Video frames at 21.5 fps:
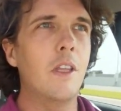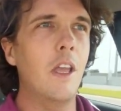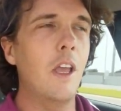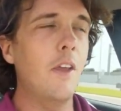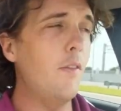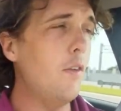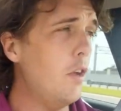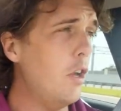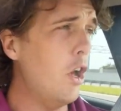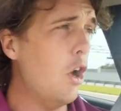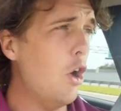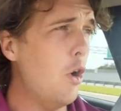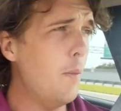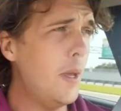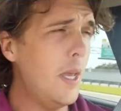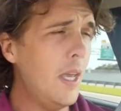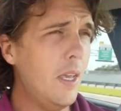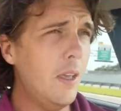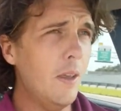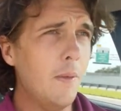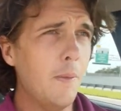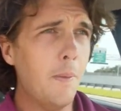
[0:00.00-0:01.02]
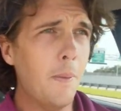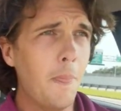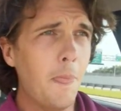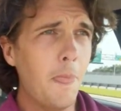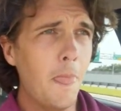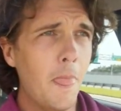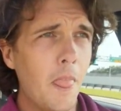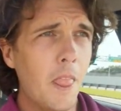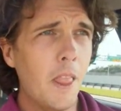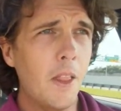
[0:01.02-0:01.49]
If you know me,
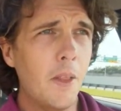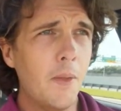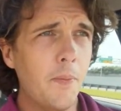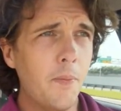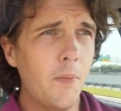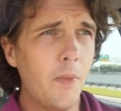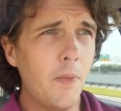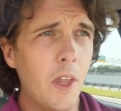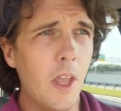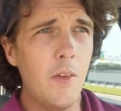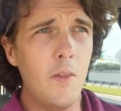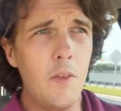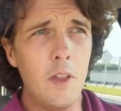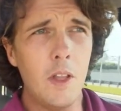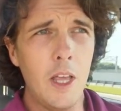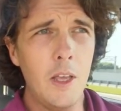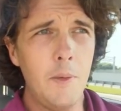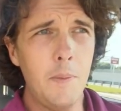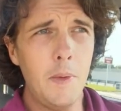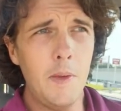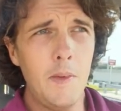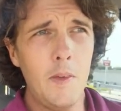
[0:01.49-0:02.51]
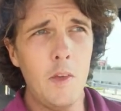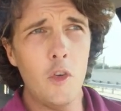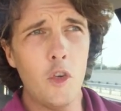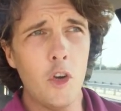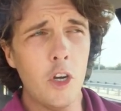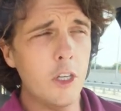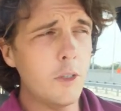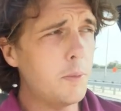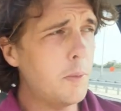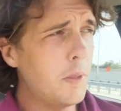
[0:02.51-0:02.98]
if you like me, if you
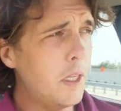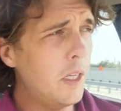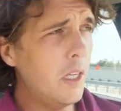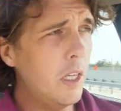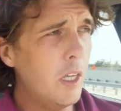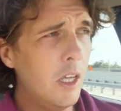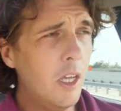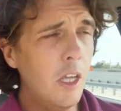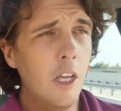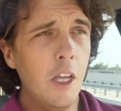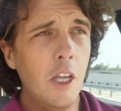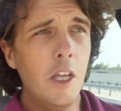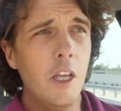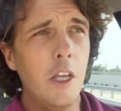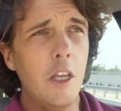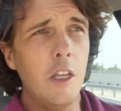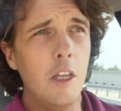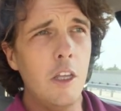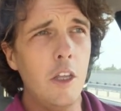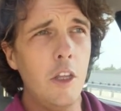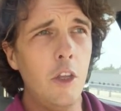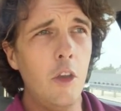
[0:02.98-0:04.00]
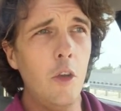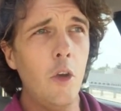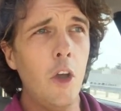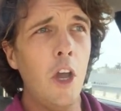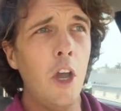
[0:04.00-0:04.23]
trust me, you'll